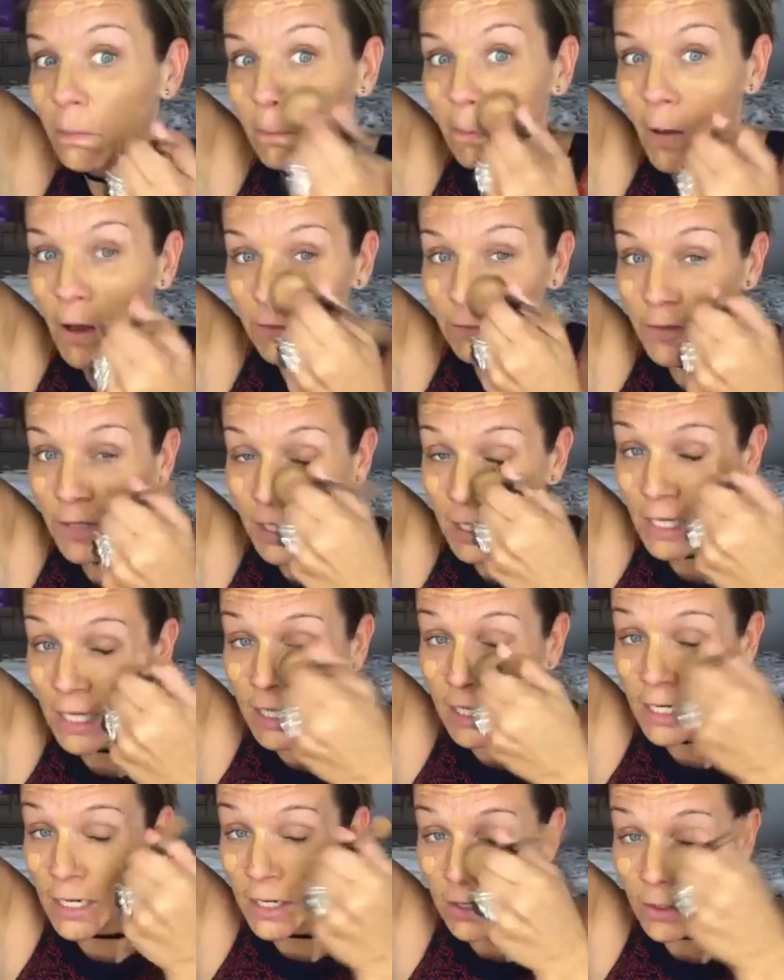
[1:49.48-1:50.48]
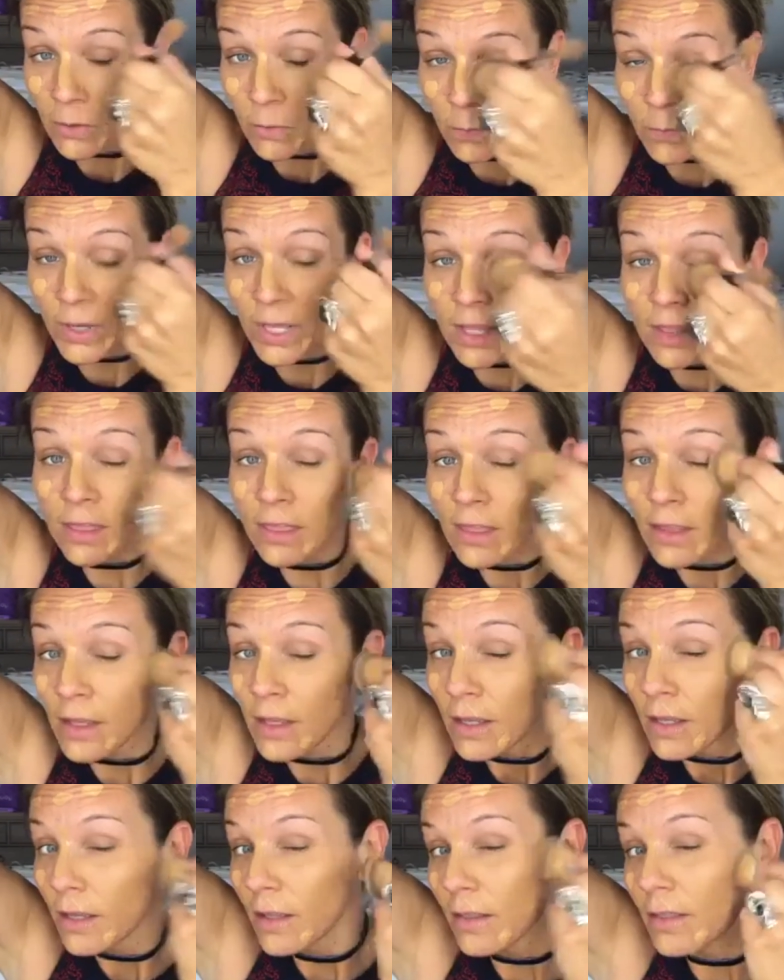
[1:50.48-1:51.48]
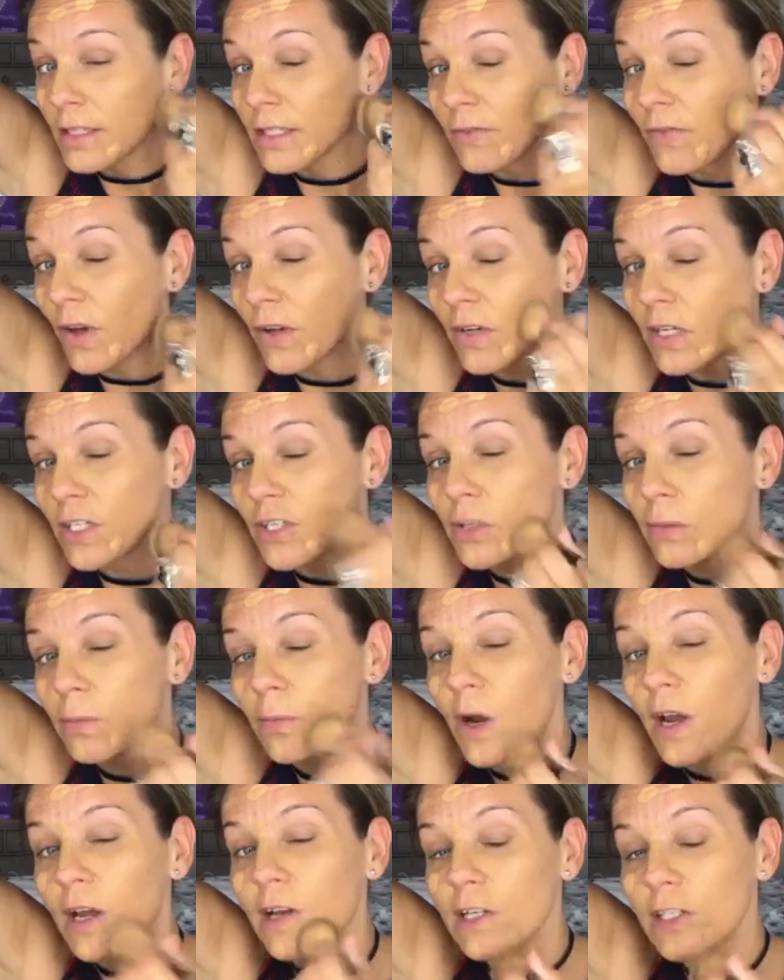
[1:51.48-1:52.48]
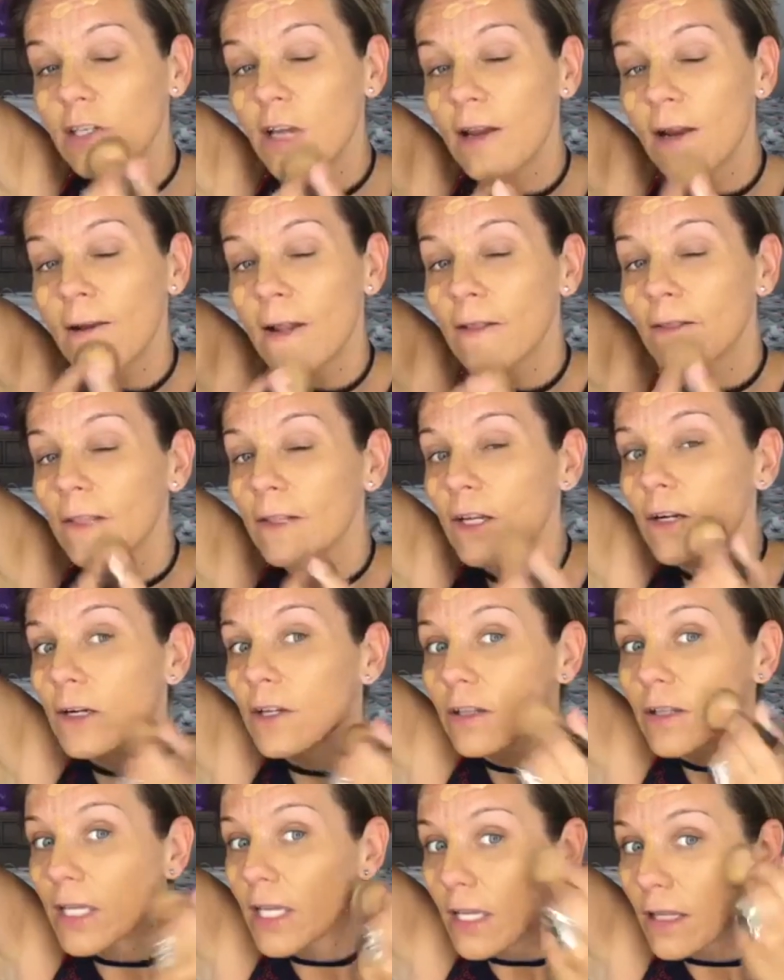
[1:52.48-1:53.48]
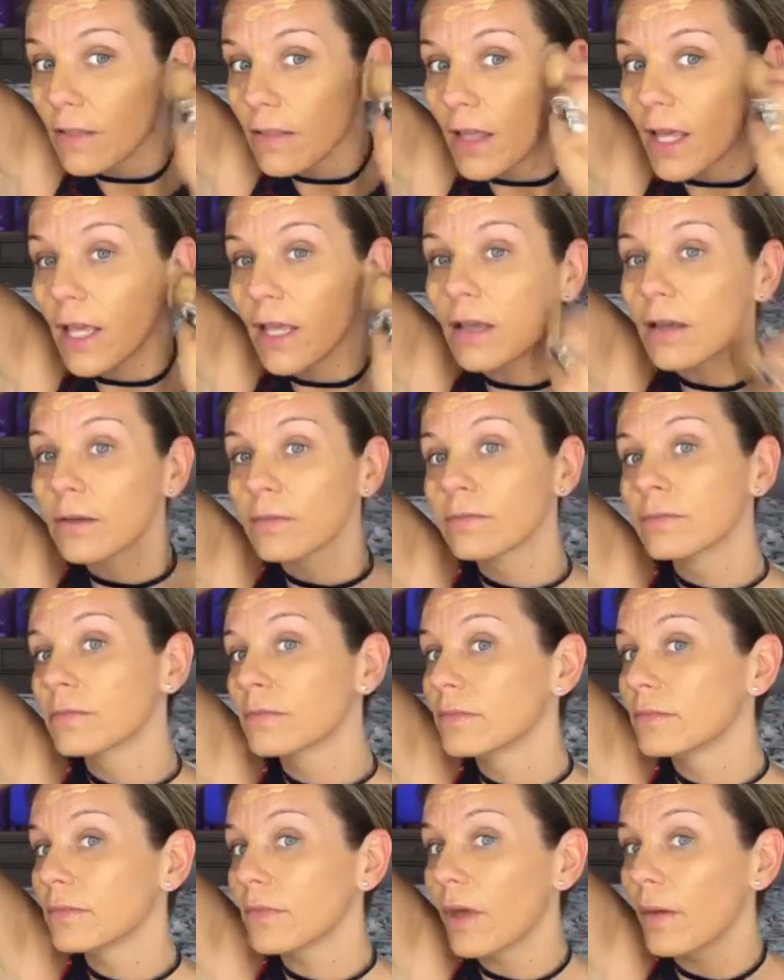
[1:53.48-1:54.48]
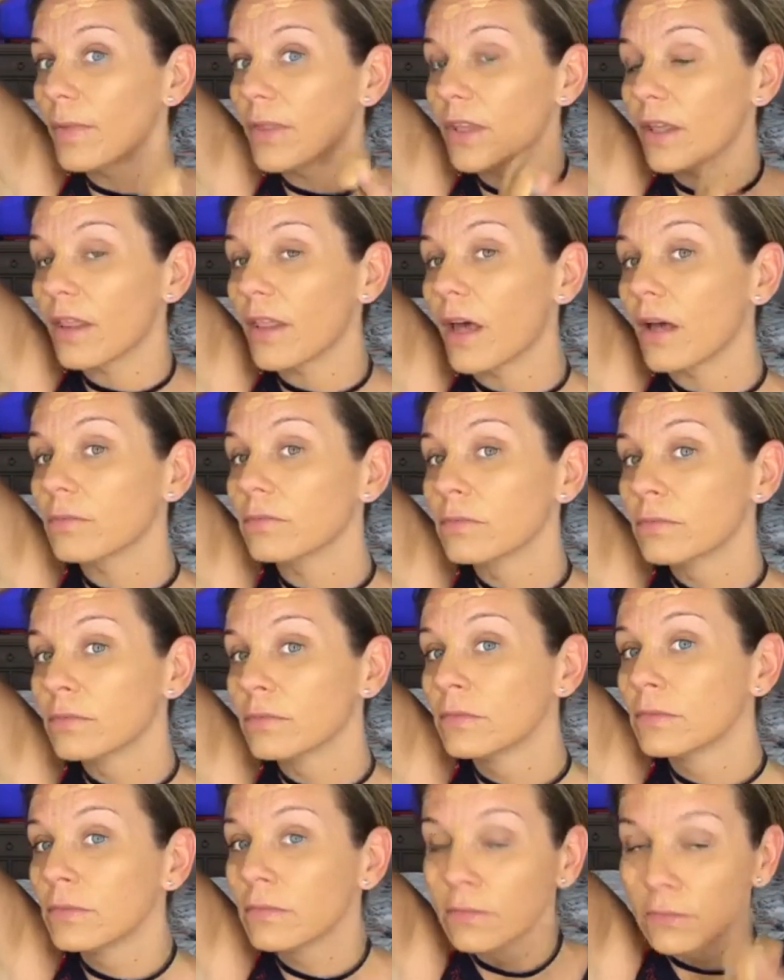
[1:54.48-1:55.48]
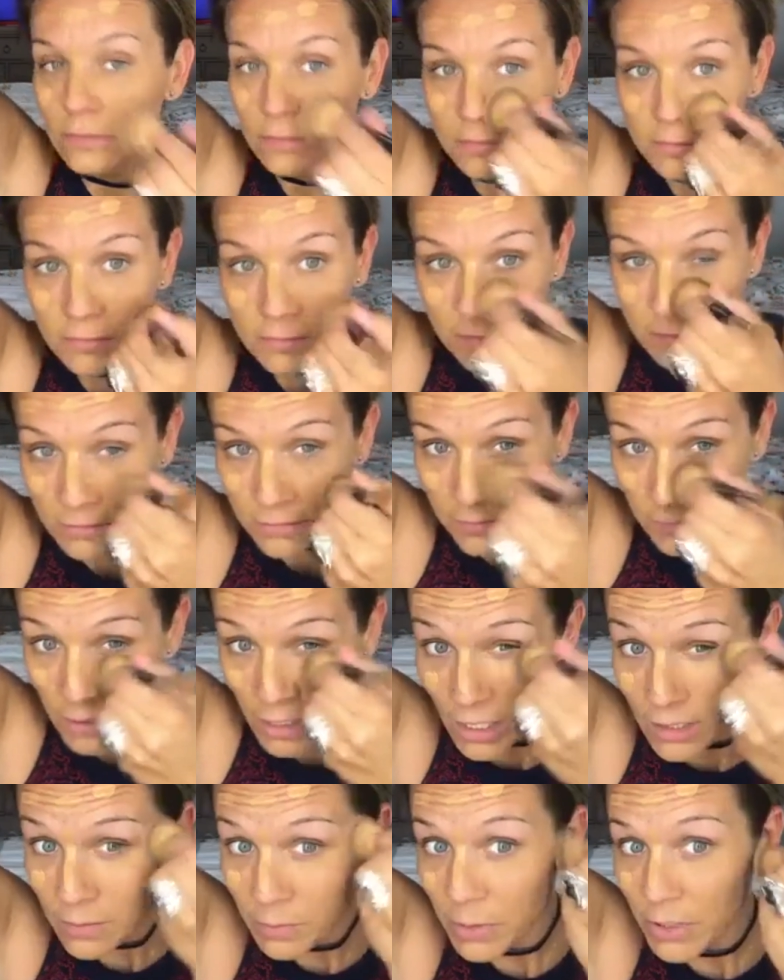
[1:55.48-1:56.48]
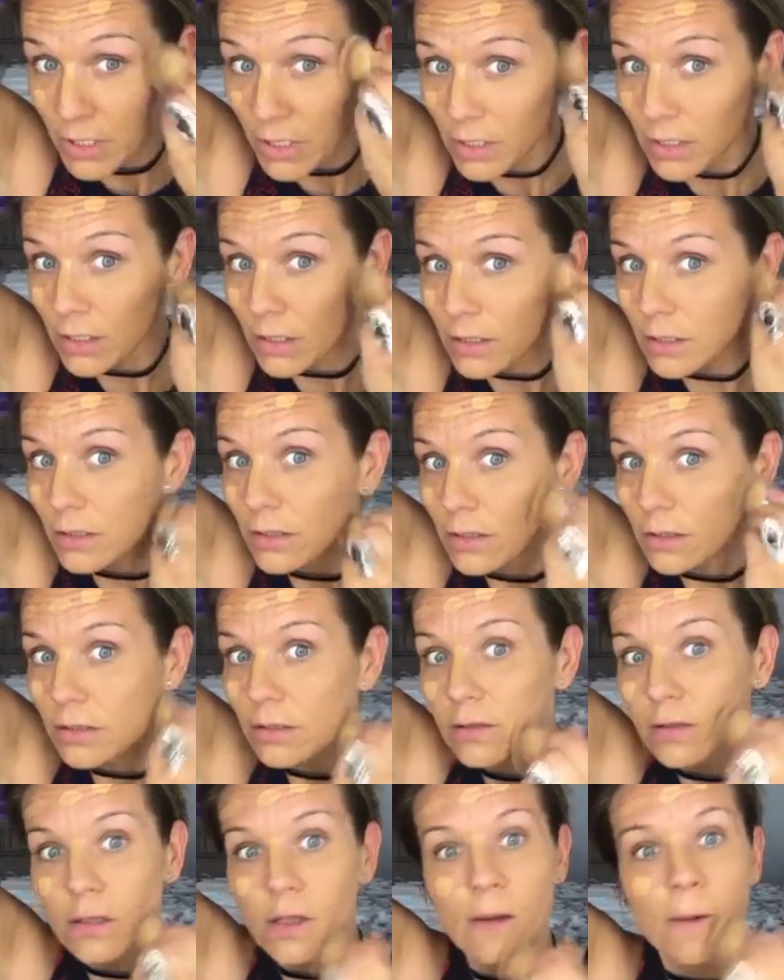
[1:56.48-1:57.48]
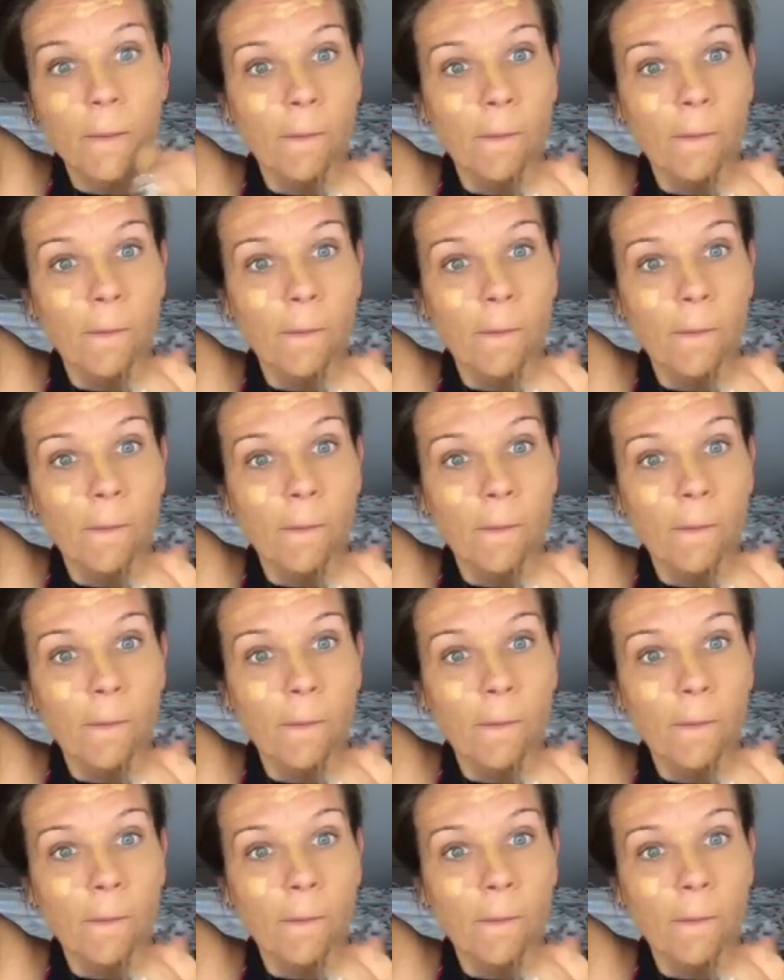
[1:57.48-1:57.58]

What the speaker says: buff it in with this foundation brush, and it literally like... I mean, look at that. Yes, please.